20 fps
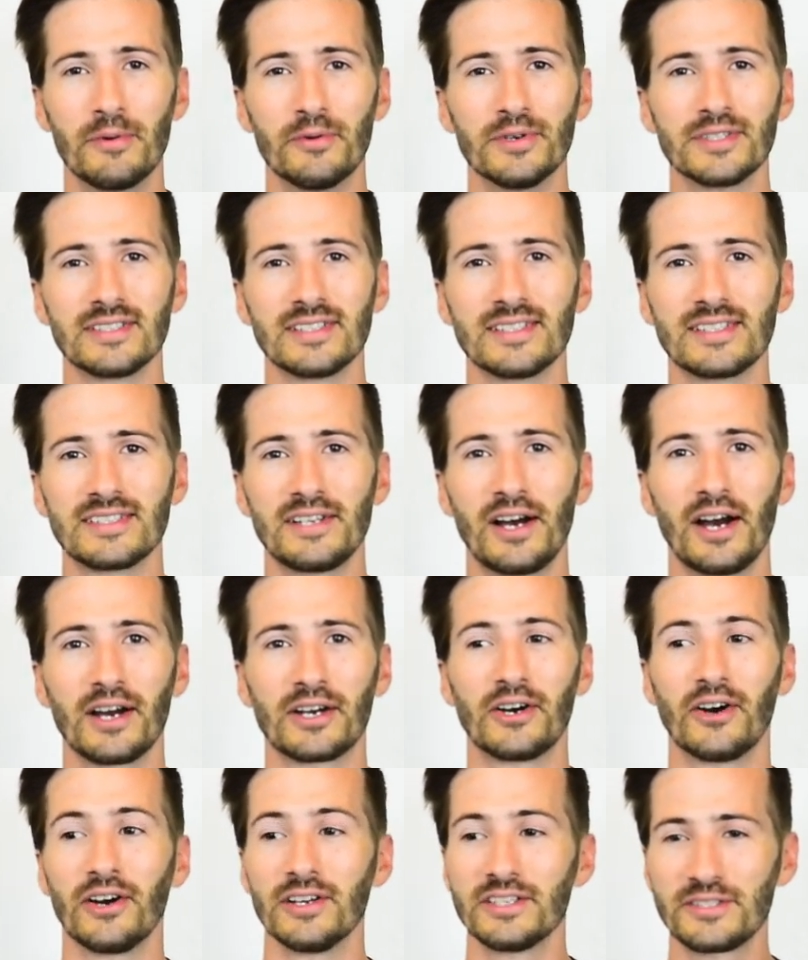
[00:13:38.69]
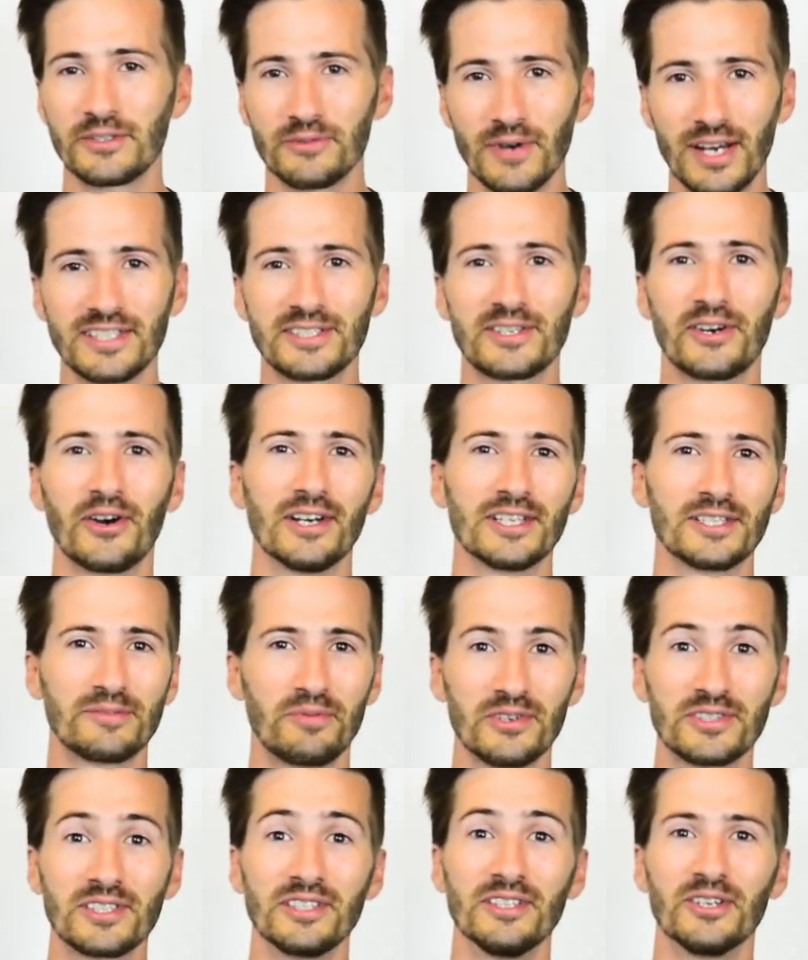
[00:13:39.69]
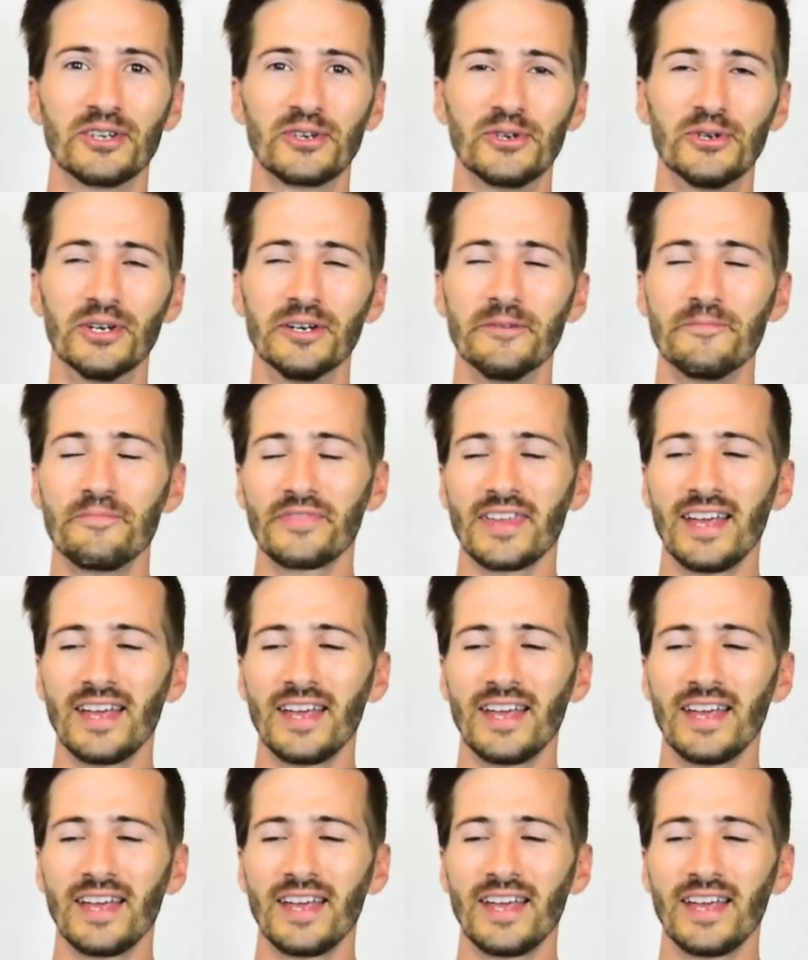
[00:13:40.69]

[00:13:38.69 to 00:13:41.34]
It wasn't a stock car. This is a race car. It's supposed to look cool.